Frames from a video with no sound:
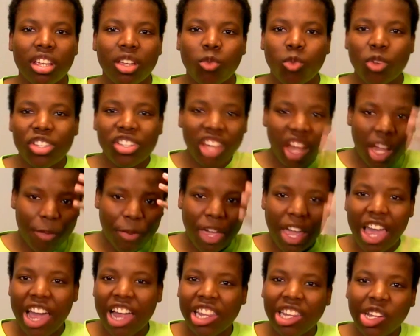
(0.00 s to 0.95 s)
We
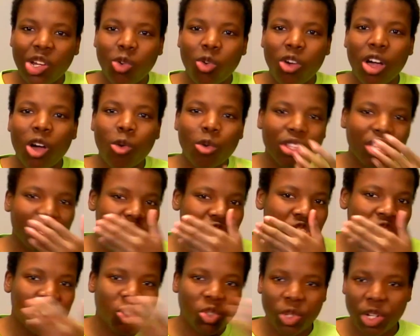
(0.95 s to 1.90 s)
type LOL with a
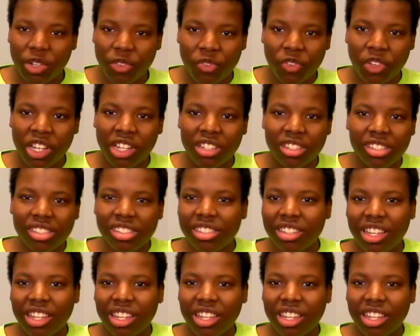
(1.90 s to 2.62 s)
straight face.